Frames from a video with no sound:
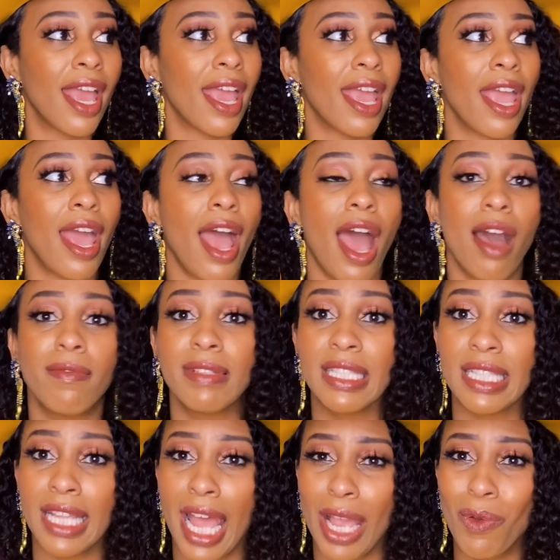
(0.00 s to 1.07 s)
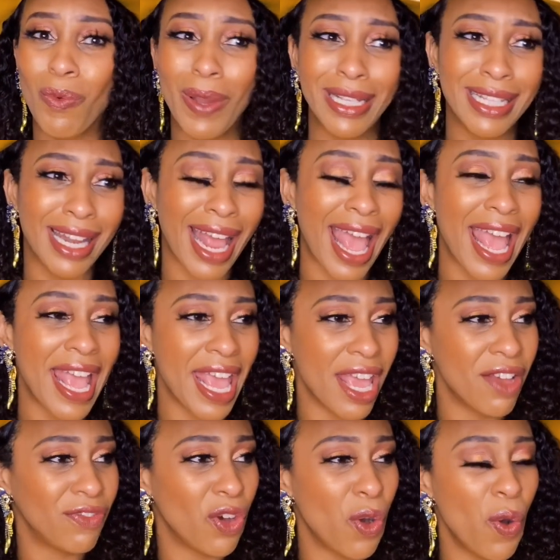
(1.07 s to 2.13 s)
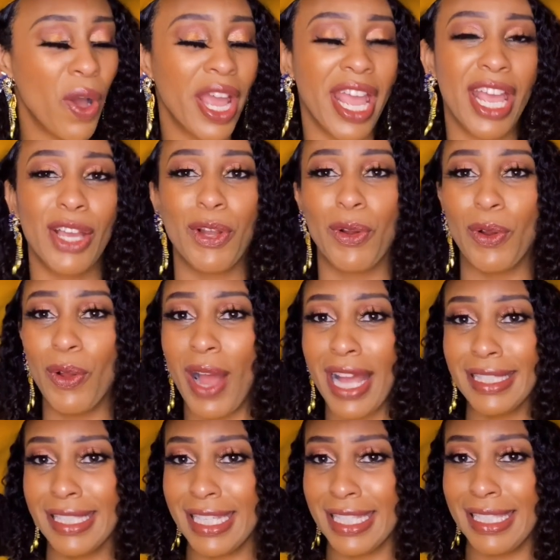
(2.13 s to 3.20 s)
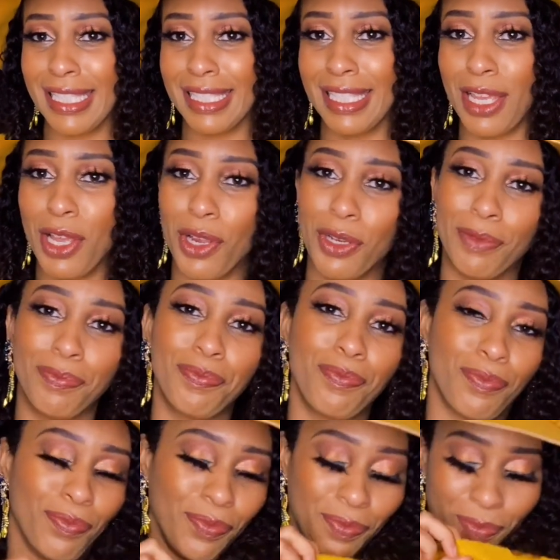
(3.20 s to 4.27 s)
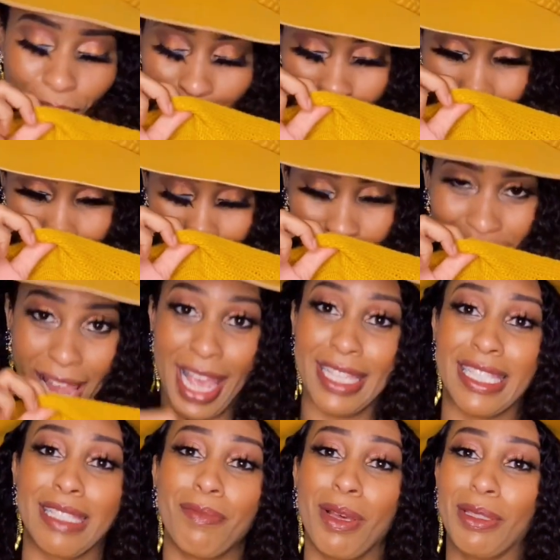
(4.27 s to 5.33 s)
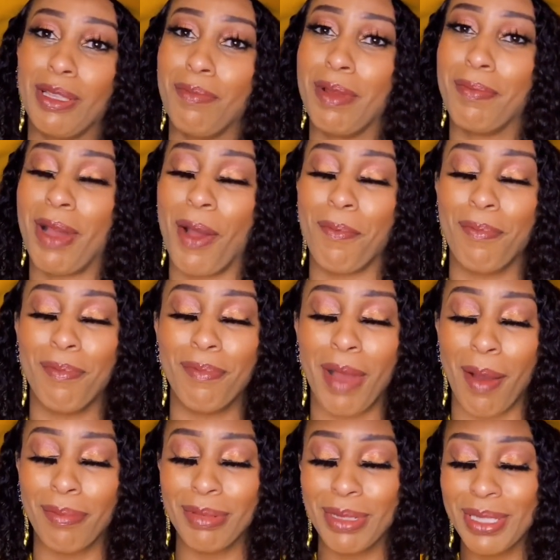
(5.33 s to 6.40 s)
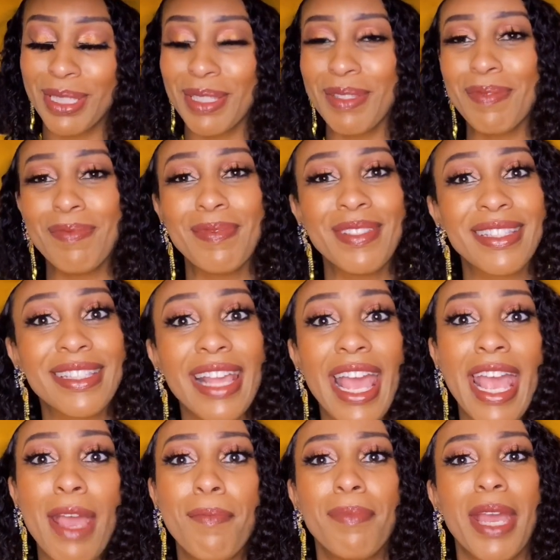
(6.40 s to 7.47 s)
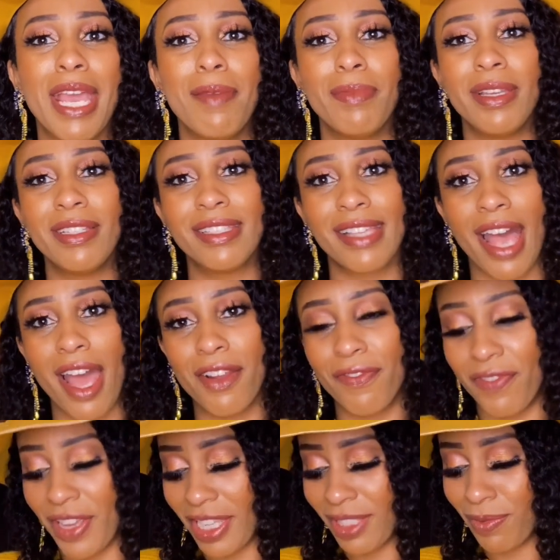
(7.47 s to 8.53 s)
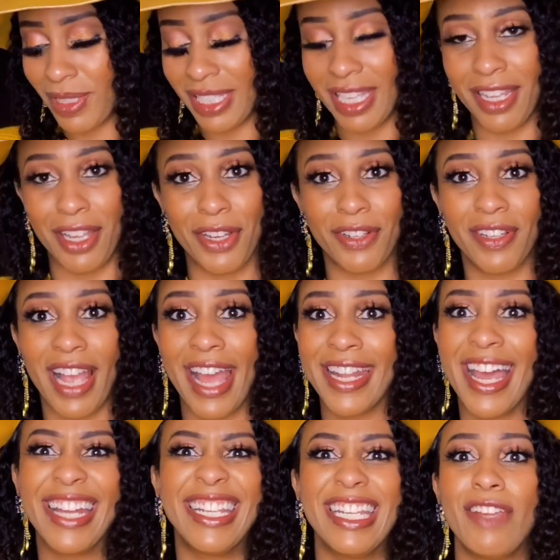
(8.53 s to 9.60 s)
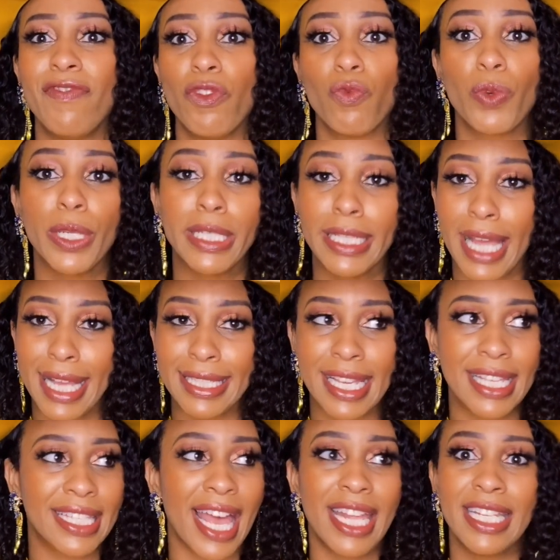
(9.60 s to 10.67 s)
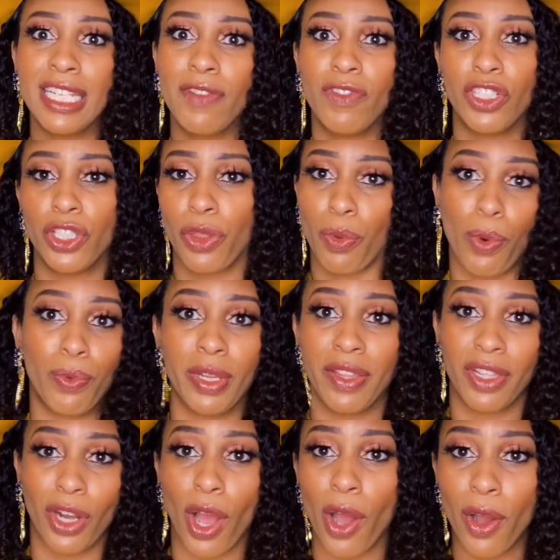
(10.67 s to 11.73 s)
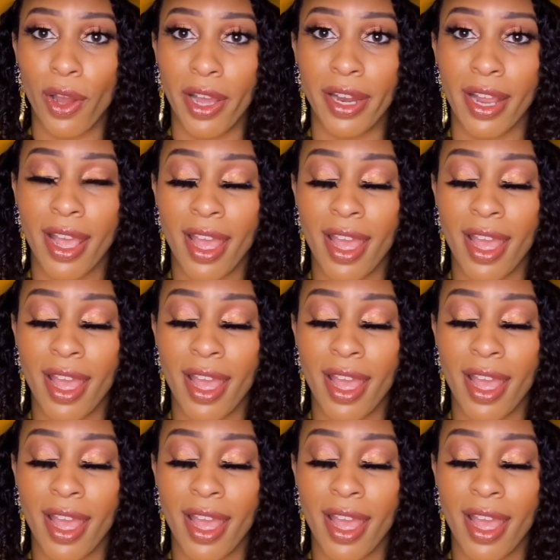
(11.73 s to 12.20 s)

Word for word: And I was like, what did I have on? And girl, I did this here and smelt them in my, my bosoms and baby side effects was in there. And I didn't even realize because I didn't even throw nothing on.